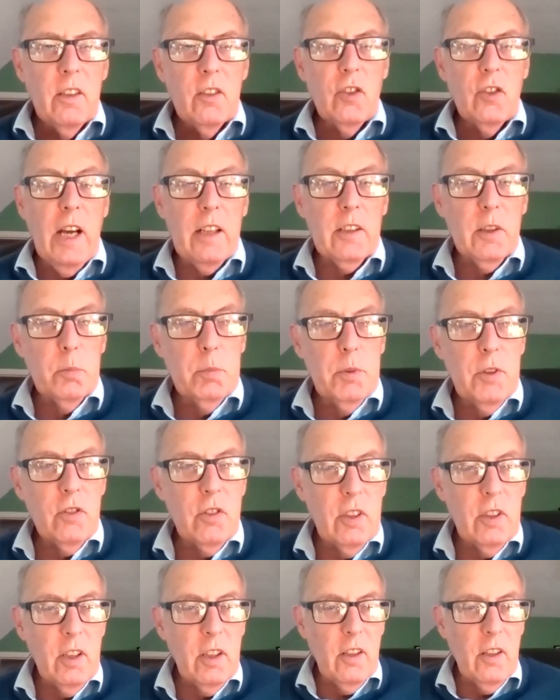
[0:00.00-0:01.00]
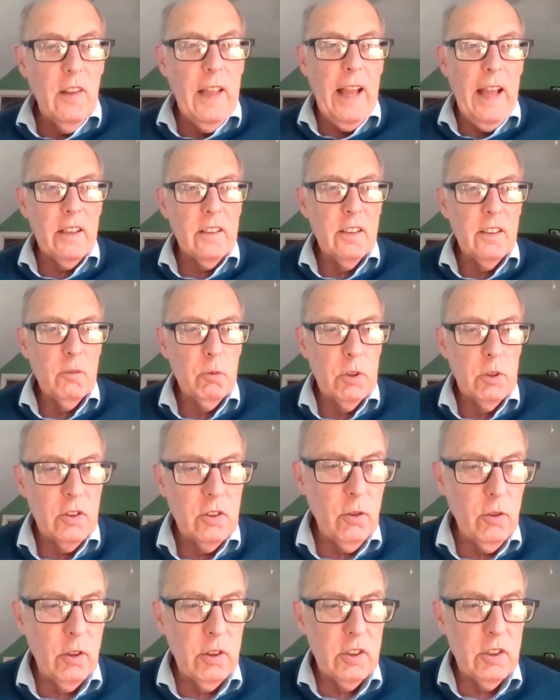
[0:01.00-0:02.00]
child abuse and neglect, which
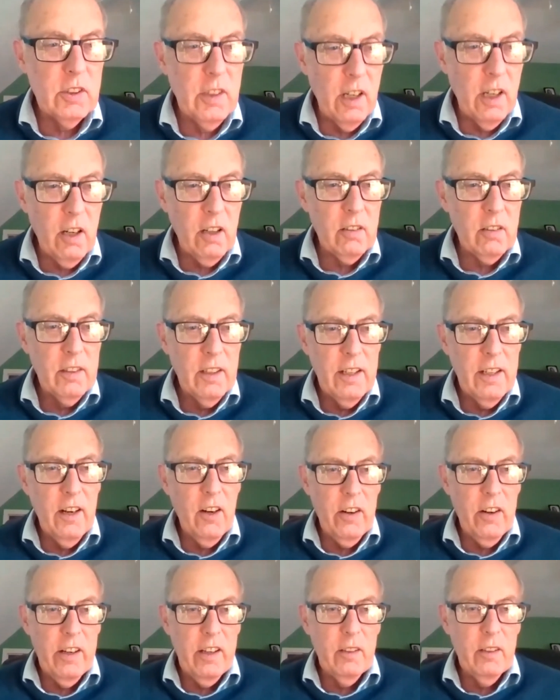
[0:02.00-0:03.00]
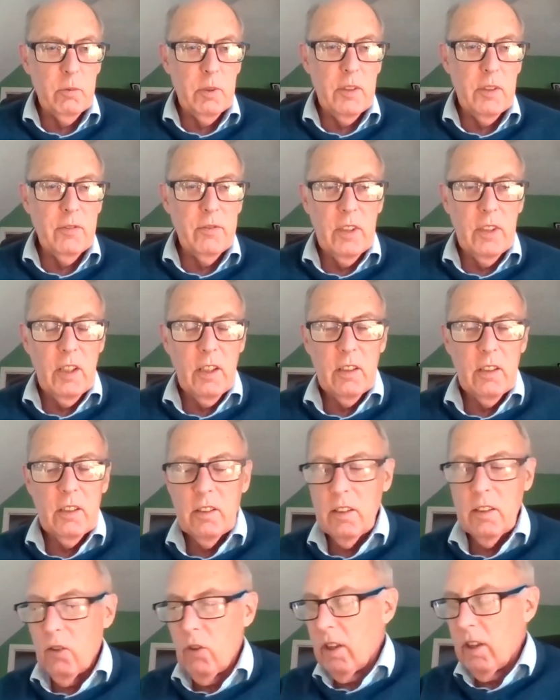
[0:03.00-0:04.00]
of course is our area. And
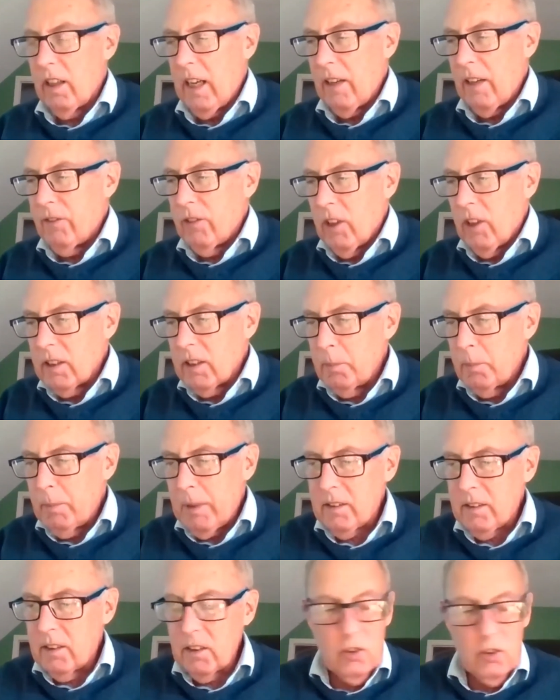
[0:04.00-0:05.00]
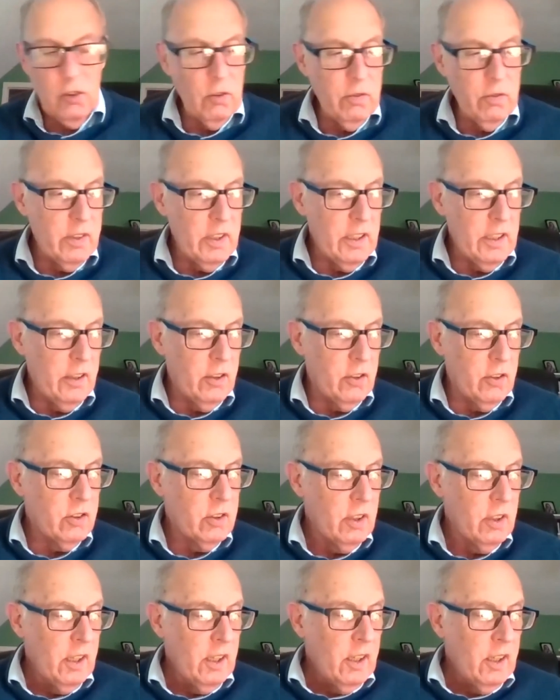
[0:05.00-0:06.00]
Laura and I have talked about this over the
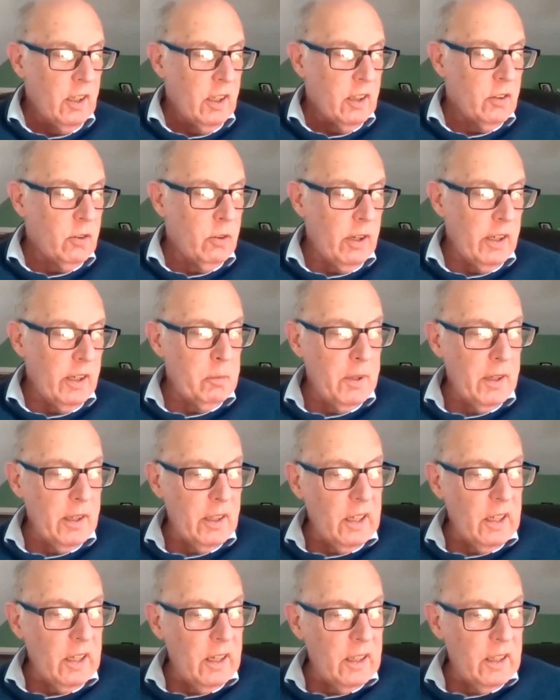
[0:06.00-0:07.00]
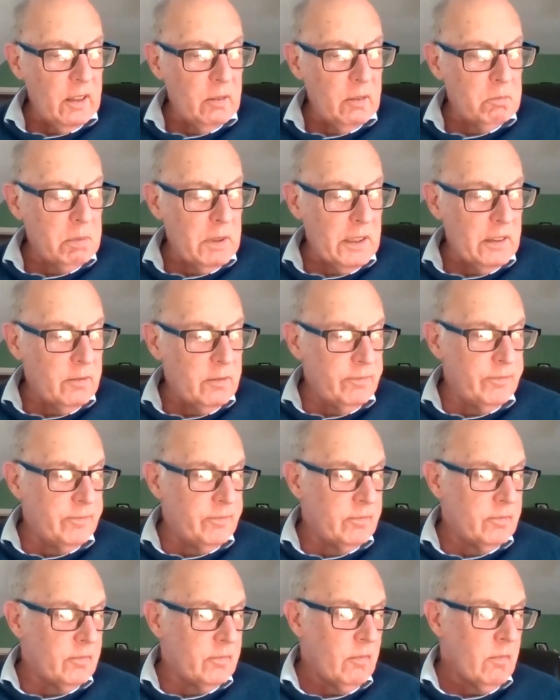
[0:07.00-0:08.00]
years quite a bit, but
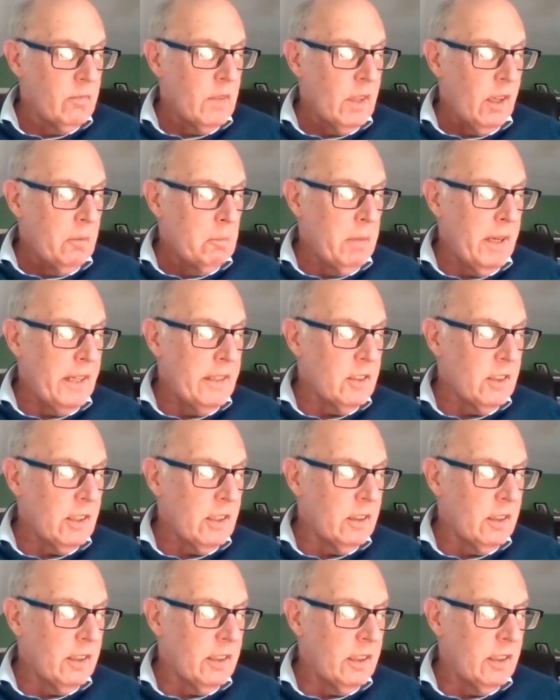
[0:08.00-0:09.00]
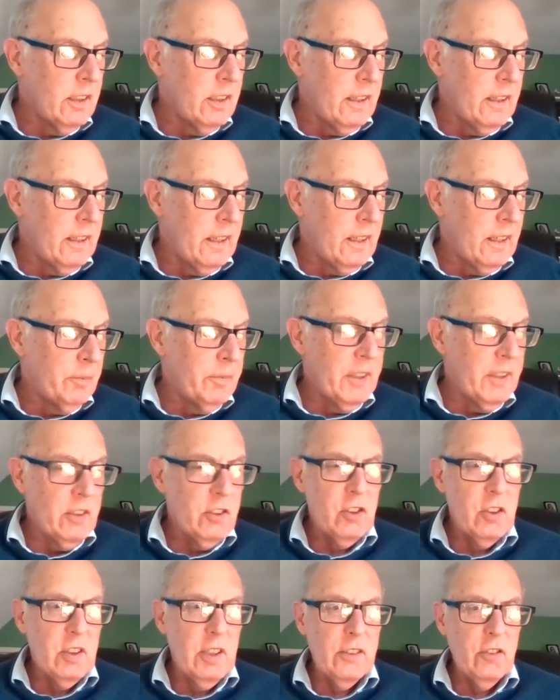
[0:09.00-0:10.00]
basically
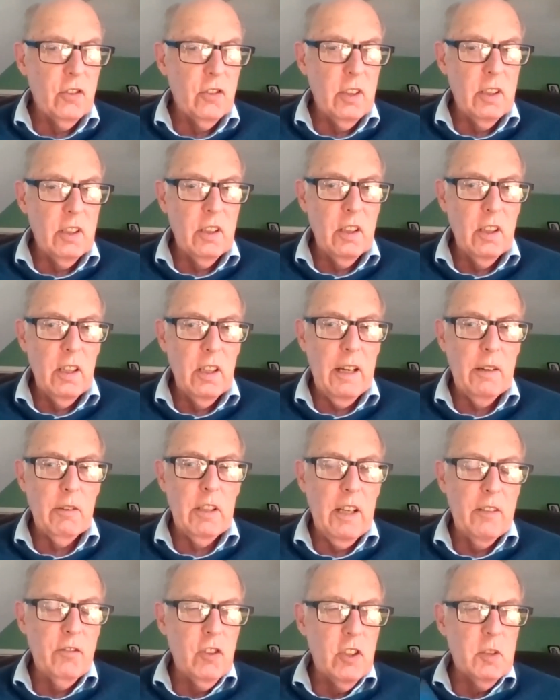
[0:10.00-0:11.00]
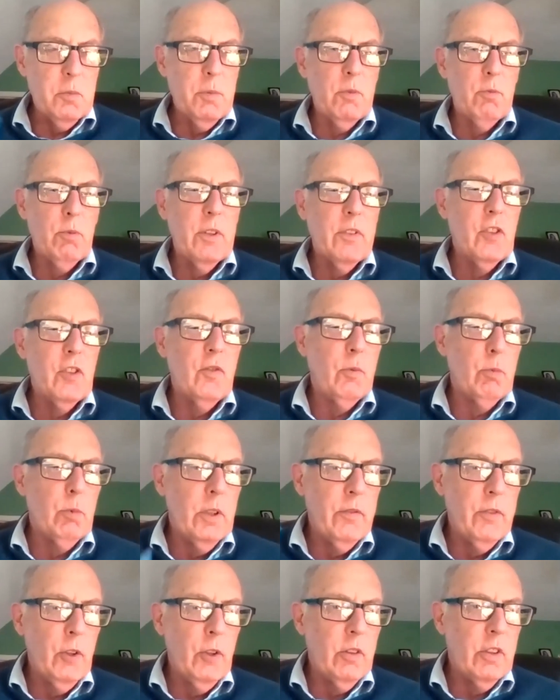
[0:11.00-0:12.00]
there's I've just been
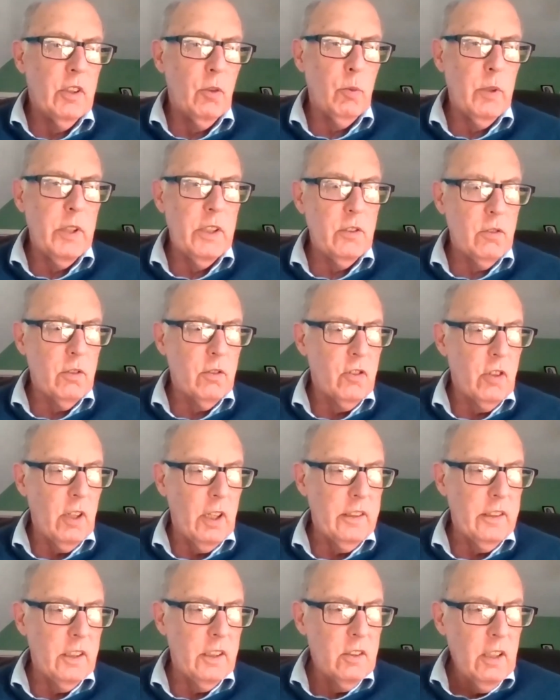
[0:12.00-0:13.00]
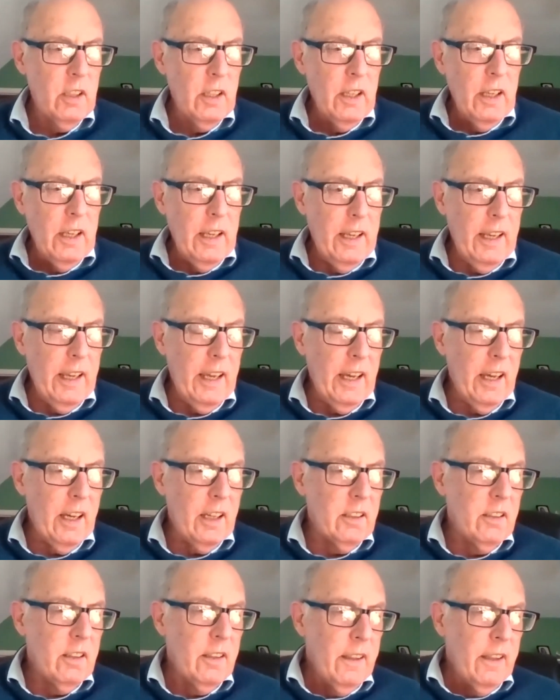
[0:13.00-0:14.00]
reviewing the research on this,
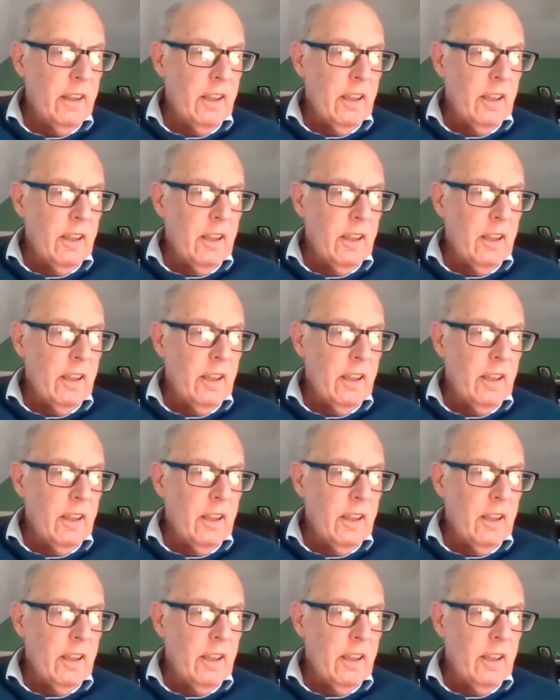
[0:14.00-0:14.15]
and